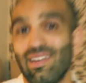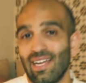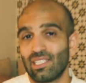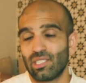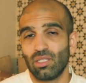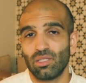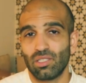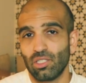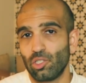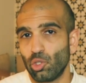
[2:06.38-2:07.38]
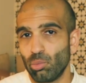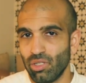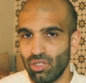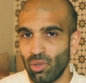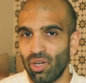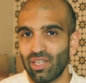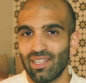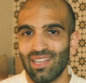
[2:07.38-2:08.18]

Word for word: on eggshells is super annoying